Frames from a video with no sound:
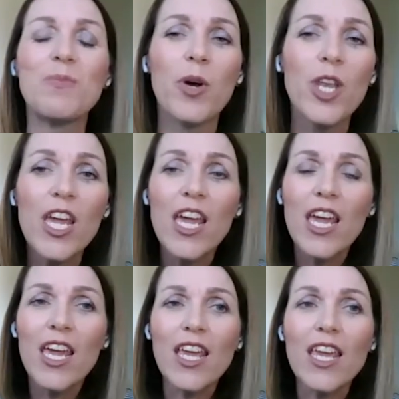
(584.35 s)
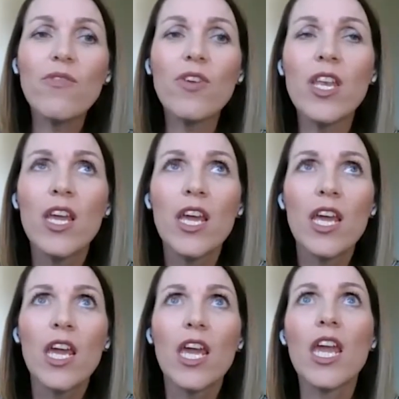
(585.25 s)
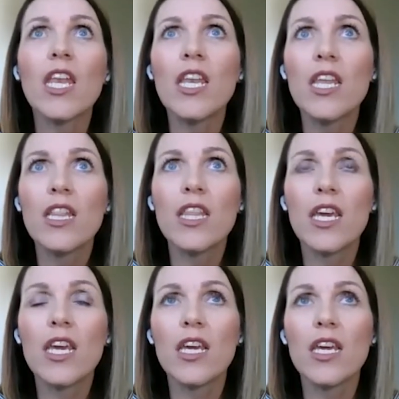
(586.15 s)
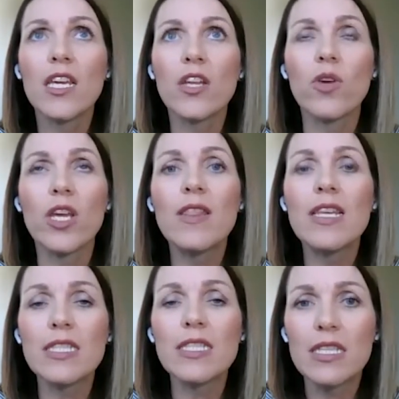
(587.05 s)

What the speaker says: But even in in this